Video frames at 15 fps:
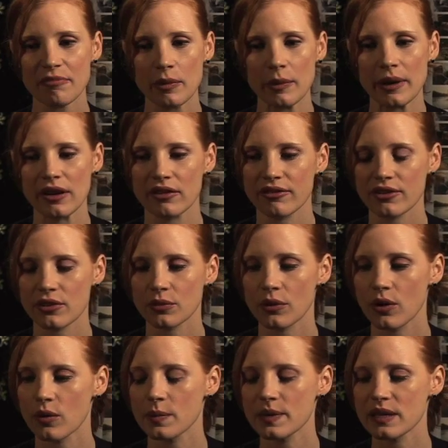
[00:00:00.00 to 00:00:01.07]
preparing for the
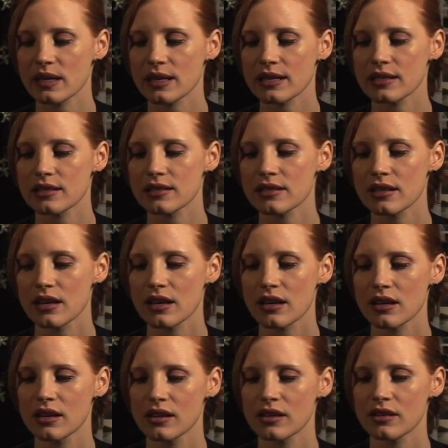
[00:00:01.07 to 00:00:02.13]
role because,
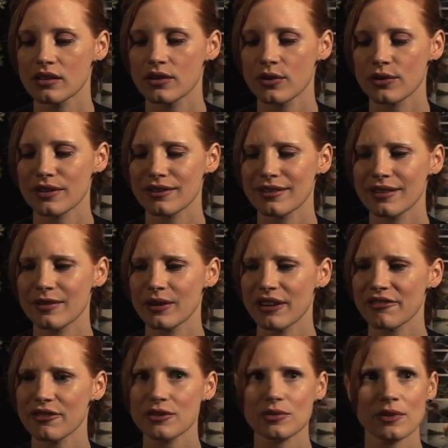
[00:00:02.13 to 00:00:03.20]
you know, when I
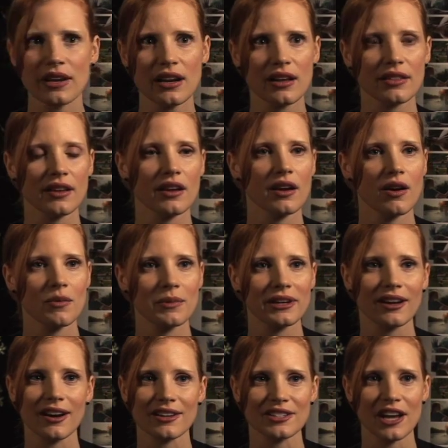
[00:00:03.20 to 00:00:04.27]
first read it, I thought, oh my
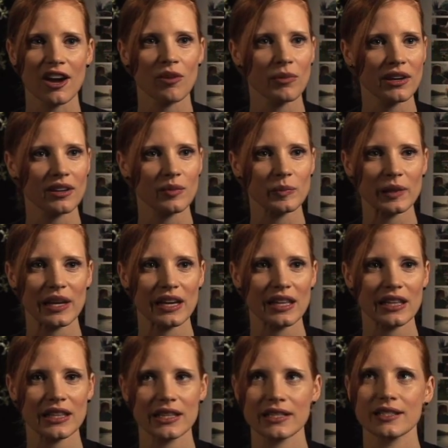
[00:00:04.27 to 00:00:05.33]
gosh, how am I going to
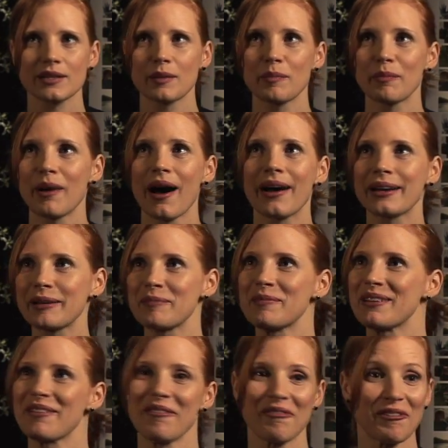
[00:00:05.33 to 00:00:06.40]
play this
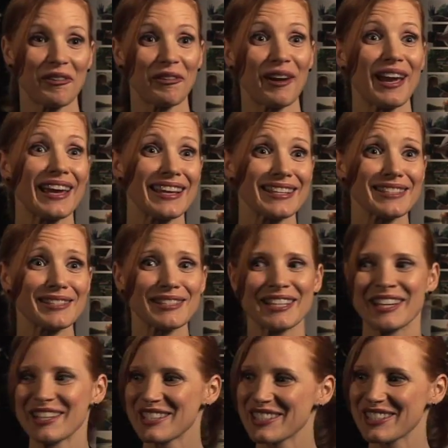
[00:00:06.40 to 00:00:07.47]
embodiment of grace?
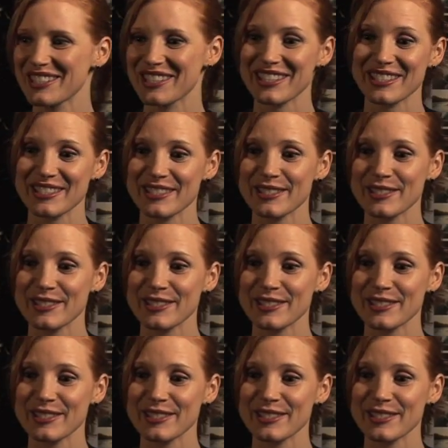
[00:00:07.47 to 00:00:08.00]
She's